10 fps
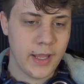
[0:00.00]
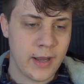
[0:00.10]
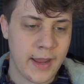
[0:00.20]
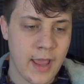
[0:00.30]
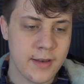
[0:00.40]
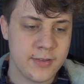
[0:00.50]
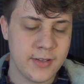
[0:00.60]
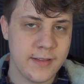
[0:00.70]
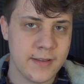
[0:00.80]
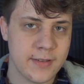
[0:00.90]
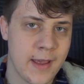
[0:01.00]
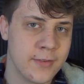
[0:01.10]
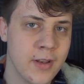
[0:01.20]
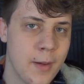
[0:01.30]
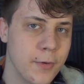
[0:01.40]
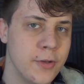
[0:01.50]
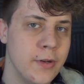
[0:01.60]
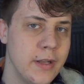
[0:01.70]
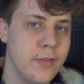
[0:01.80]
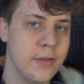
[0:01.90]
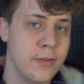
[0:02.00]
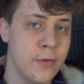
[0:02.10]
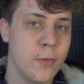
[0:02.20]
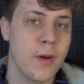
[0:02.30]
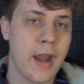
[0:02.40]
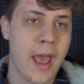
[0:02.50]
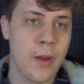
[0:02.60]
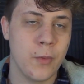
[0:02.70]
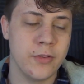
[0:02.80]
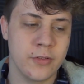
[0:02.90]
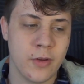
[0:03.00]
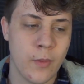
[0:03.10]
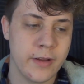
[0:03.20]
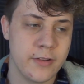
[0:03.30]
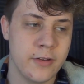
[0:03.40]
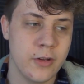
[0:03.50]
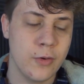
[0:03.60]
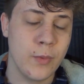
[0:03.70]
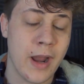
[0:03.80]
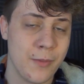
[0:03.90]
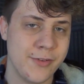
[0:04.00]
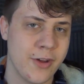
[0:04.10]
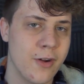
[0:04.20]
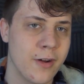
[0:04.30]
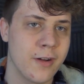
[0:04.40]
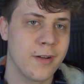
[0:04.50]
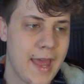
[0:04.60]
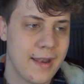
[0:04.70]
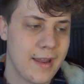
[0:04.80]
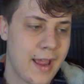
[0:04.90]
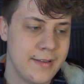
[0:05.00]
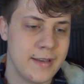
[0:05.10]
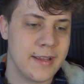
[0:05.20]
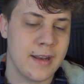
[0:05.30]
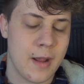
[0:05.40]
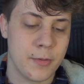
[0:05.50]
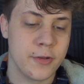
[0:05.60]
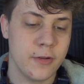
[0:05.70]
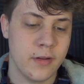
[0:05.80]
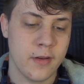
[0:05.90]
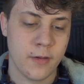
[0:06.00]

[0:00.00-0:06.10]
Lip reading: And I kind of see this as an opportunity to do what I was going to do when I was younger that I didn't get an opportunity to